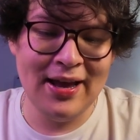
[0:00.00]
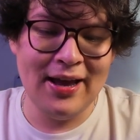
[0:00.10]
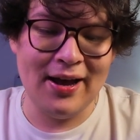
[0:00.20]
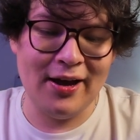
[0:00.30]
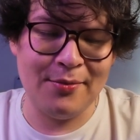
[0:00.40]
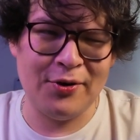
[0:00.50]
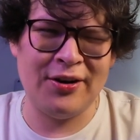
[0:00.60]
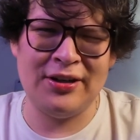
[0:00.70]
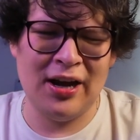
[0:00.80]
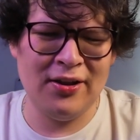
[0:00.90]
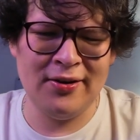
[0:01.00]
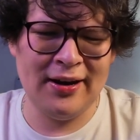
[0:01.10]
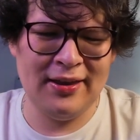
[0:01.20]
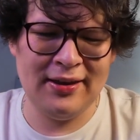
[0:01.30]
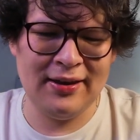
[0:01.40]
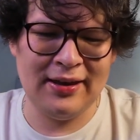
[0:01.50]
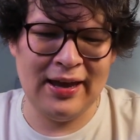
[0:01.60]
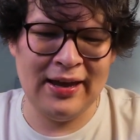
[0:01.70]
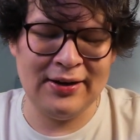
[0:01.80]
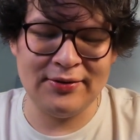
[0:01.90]
or $1, I think,
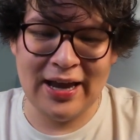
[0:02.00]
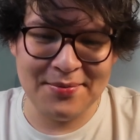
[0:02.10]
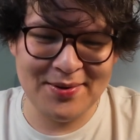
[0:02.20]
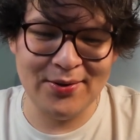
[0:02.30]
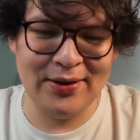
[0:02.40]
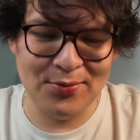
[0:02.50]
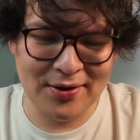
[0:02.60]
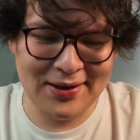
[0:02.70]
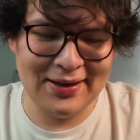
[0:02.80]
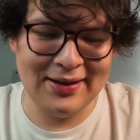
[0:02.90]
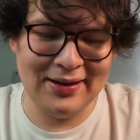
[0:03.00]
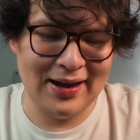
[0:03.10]
and it was absolutely worth it.